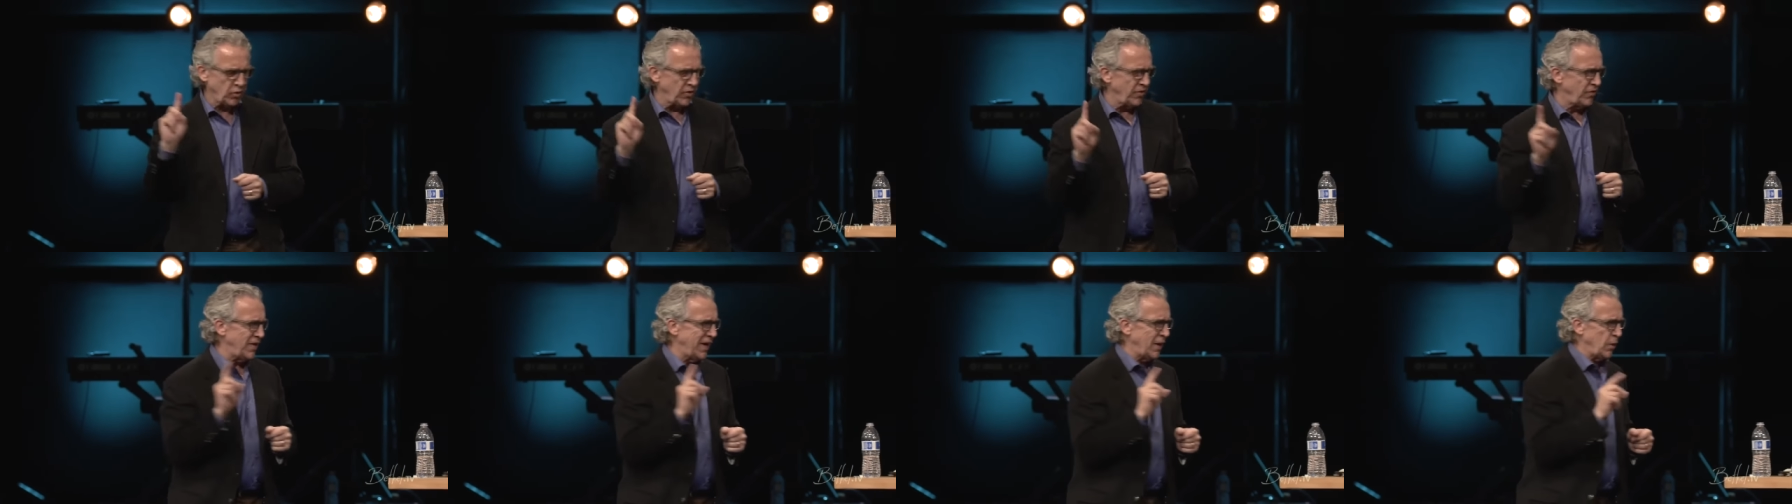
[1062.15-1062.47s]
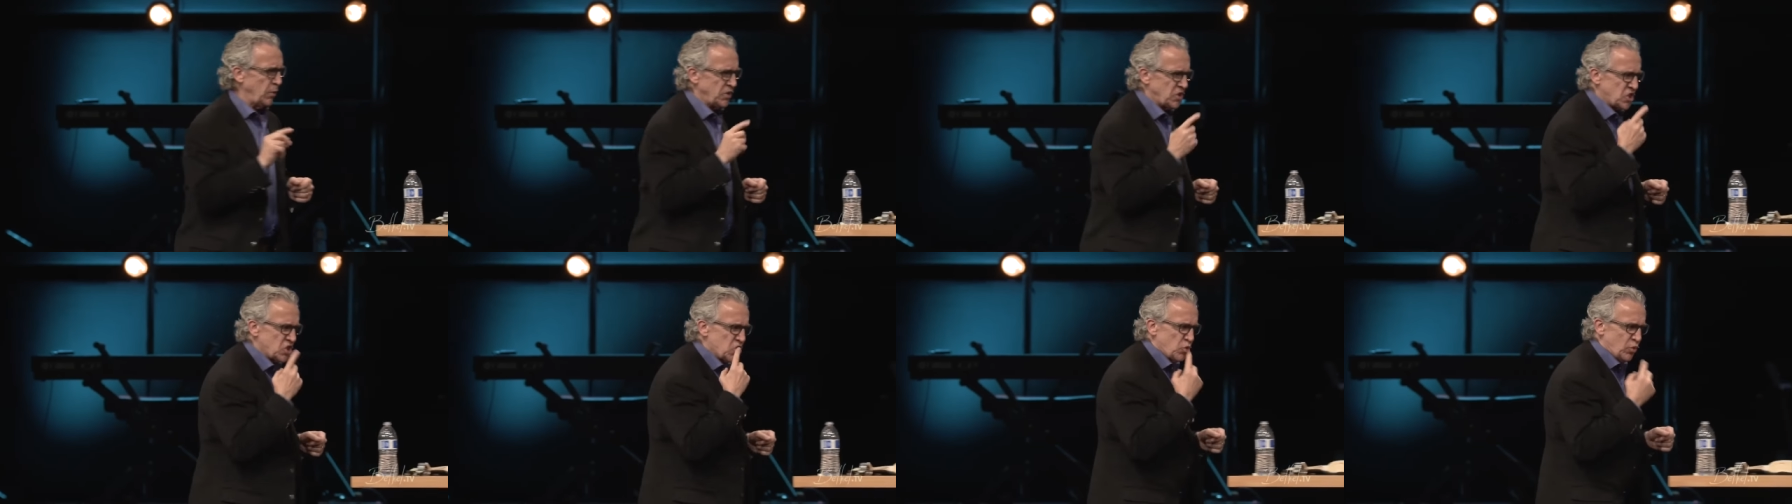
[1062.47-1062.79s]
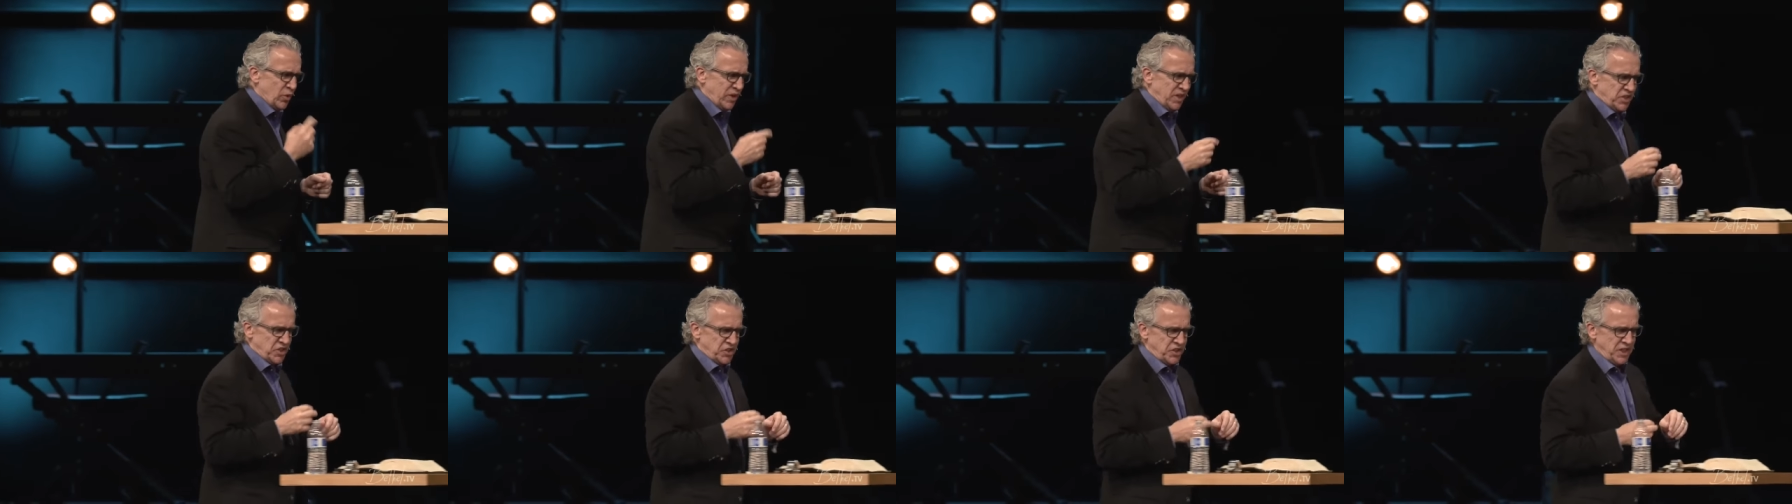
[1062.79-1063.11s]
In fact, we should
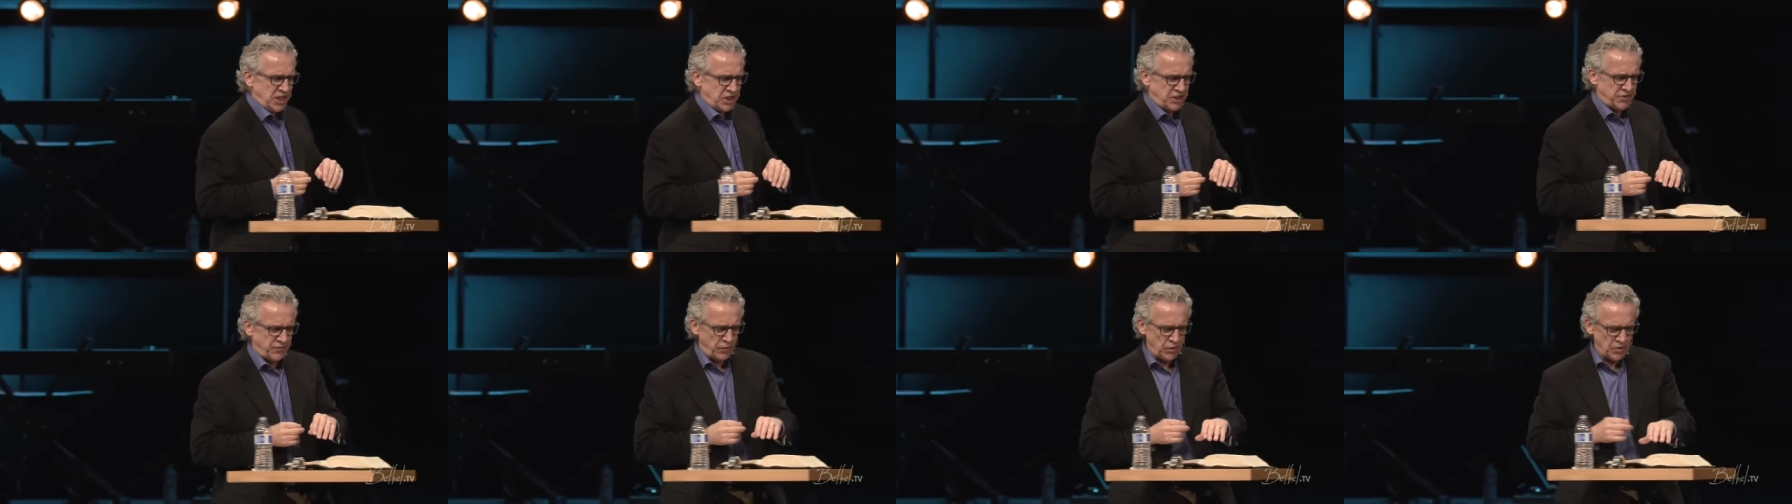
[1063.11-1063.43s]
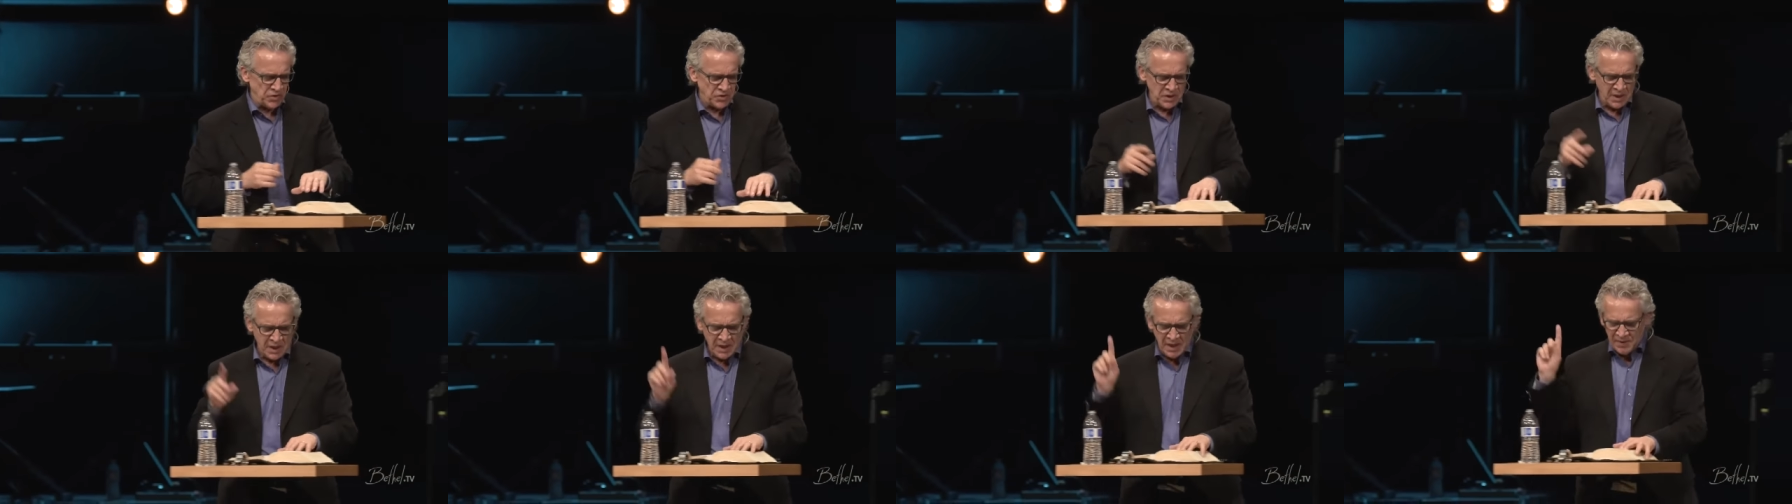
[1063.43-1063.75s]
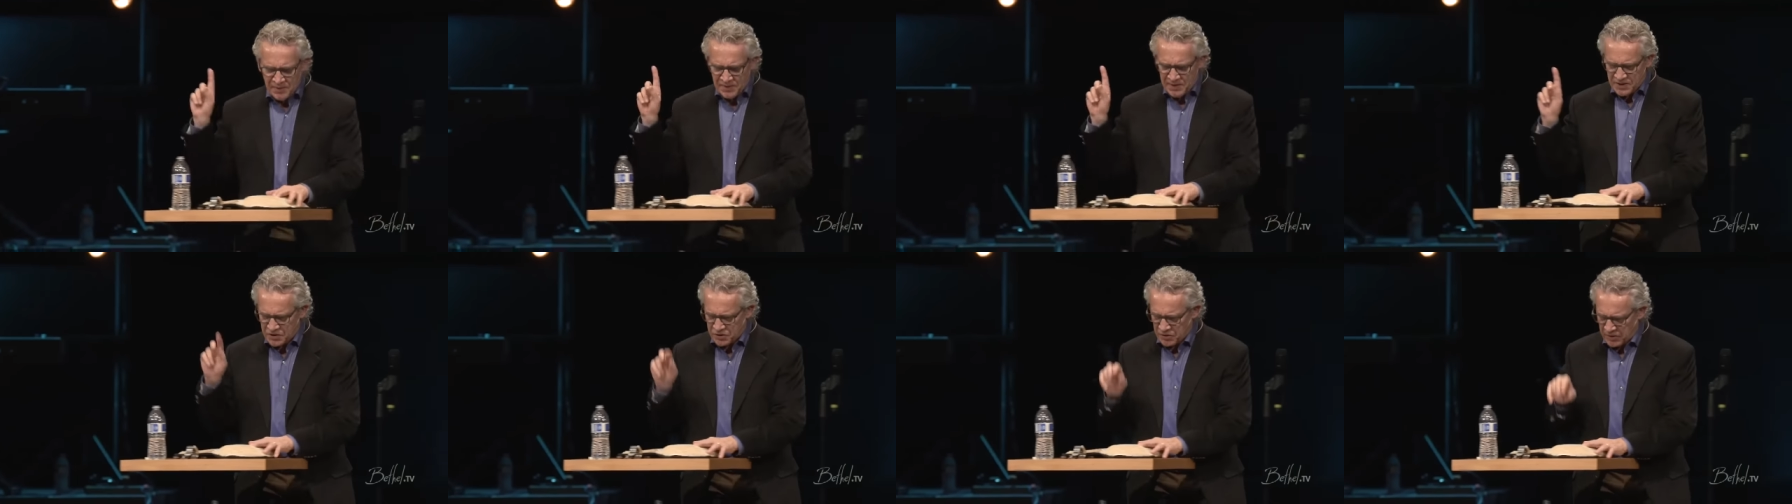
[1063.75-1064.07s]
read this next verse.
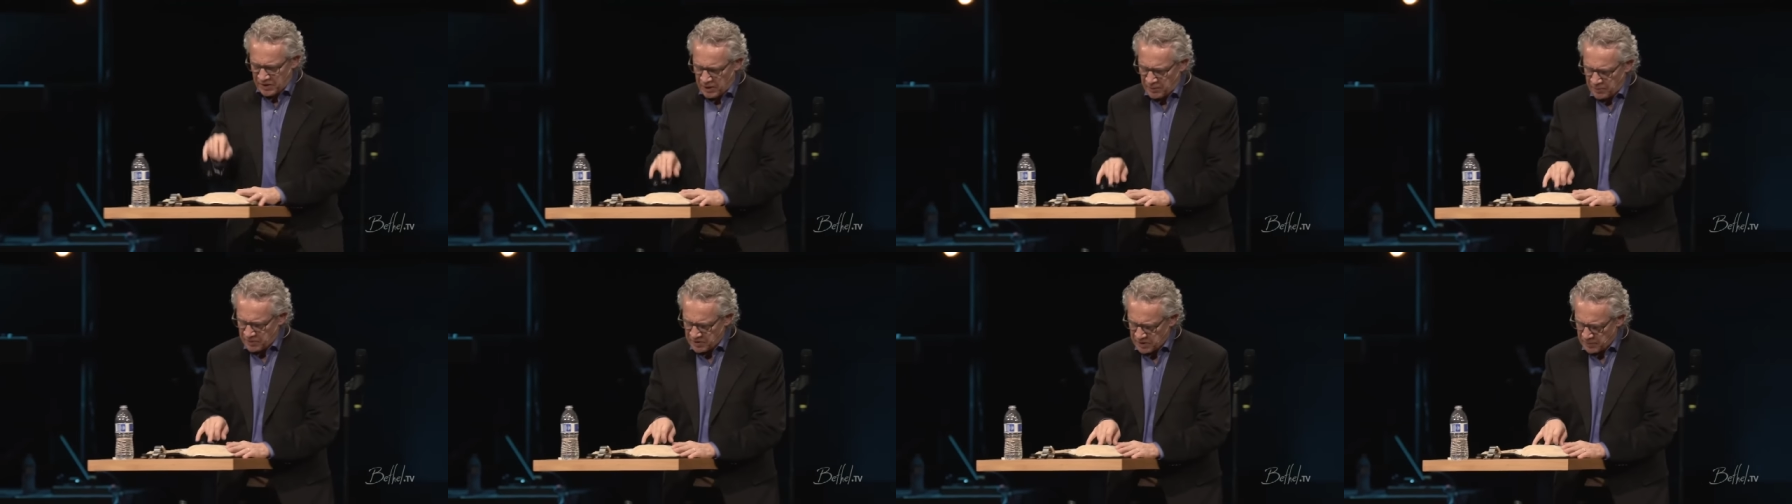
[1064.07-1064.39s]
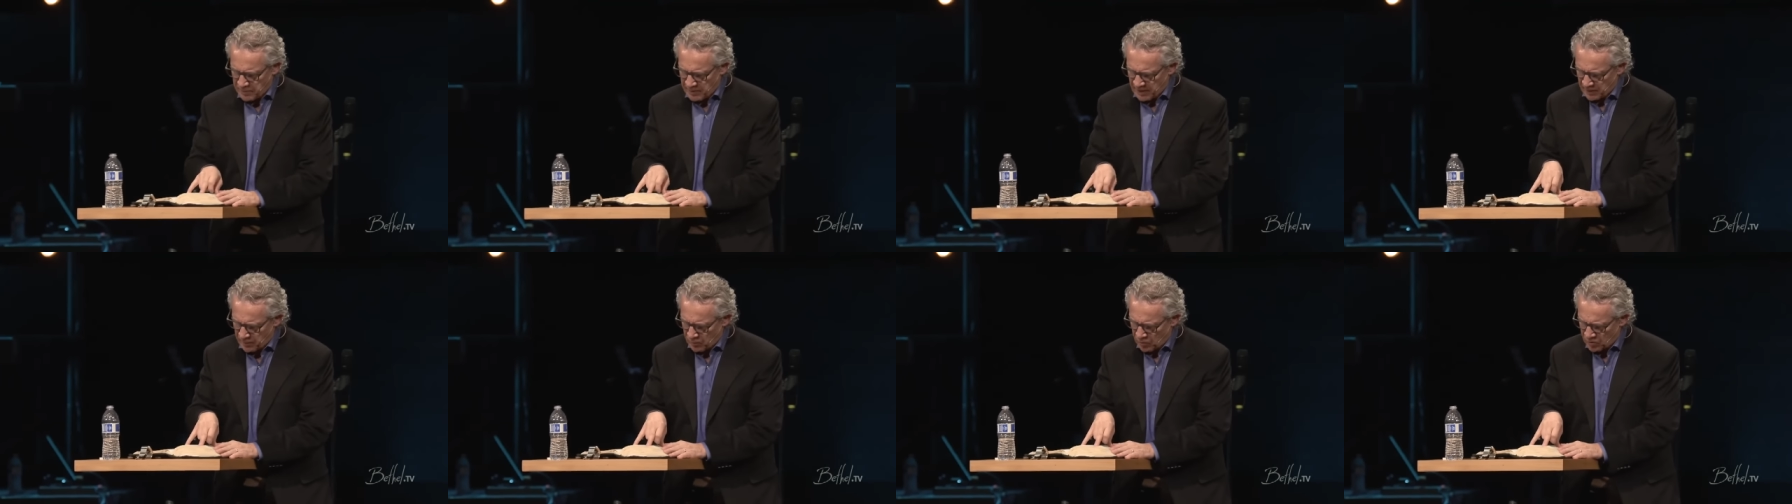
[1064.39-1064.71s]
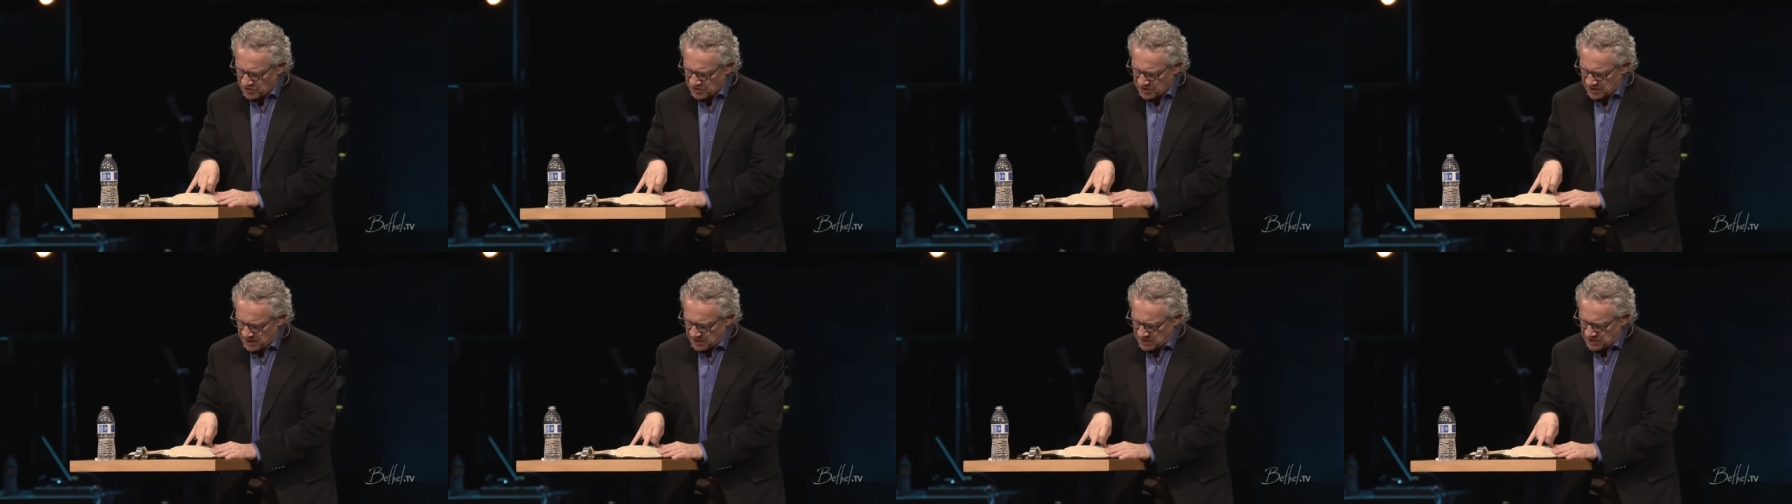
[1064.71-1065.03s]
This will help it to make more
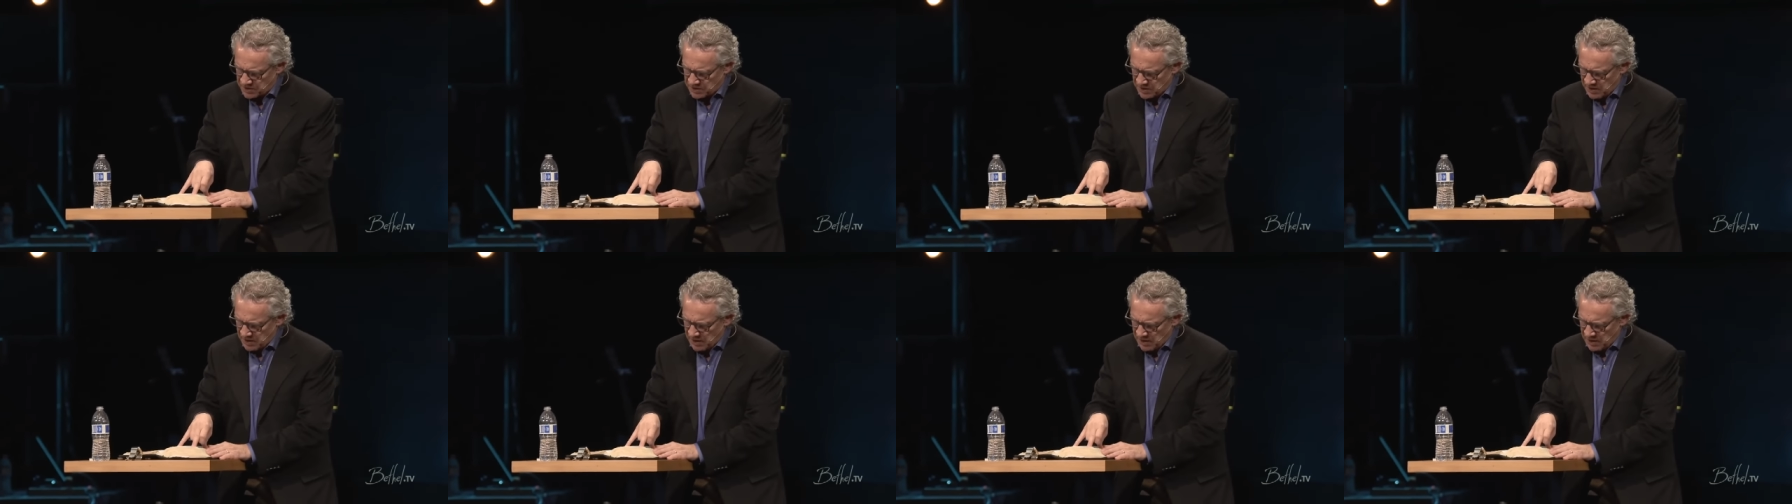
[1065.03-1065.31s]
sense.